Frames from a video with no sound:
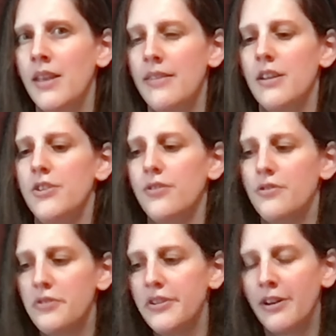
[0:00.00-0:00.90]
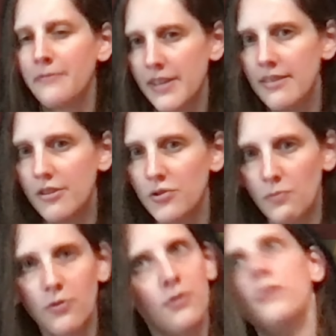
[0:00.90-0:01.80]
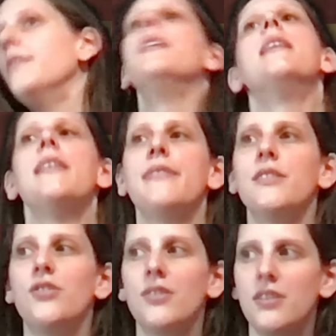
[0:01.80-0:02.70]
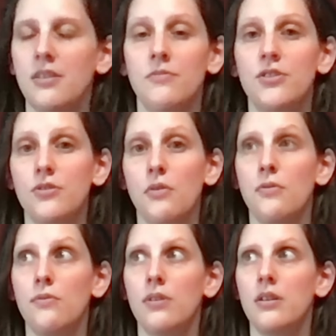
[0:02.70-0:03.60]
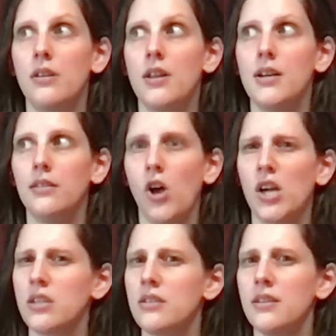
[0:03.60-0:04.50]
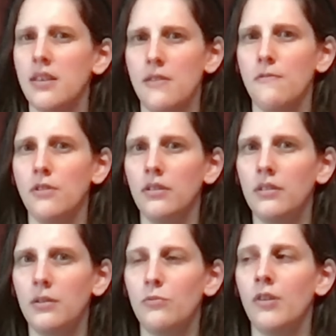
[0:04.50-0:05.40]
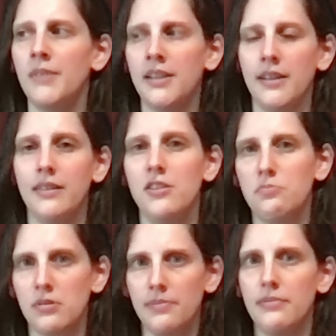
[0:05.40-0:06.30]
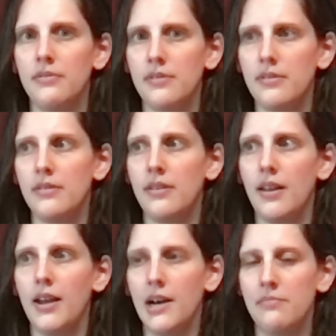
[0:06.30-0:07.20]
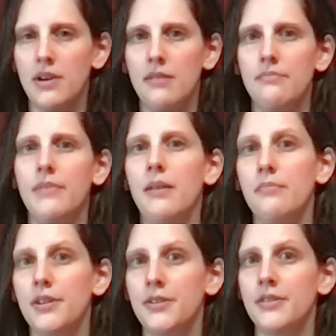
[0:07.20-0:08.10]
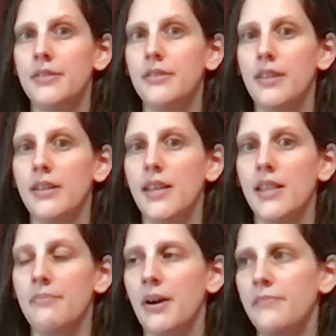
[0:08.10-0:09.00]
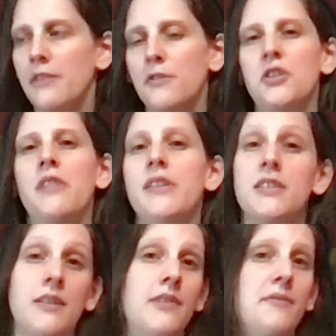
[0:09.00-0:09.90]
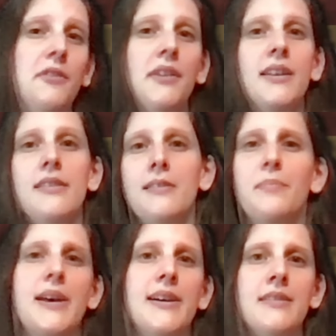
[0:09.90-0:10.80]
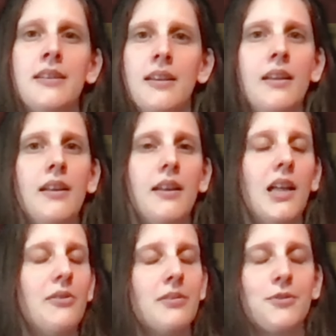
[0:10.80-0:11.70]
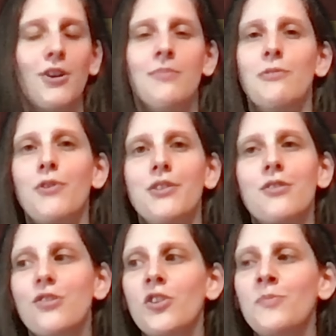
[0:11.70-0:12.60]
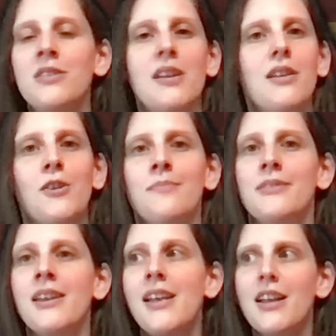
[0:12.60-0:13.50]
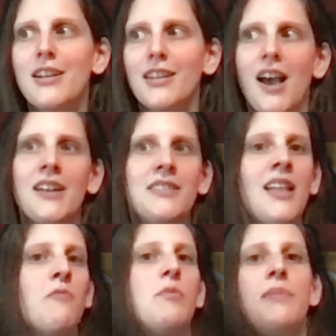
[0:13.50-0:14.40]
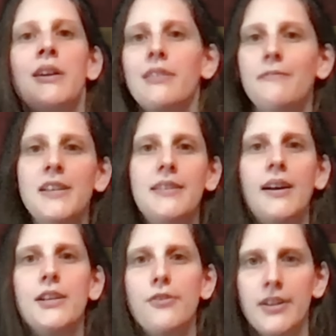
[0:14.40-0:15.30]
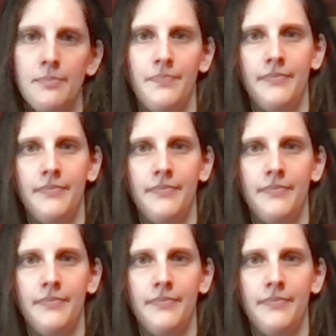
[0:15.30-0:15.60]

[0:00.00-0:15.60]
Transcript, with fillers: That you're good enough in this world that just seems so lost and evil. Well, I'm not like these people. I'm, I'm, I'm better than them. I've never done this. I've never done anything bad. Well, I'm sorry, but when your judgment day comes, God's not whipping out a Venn diagram.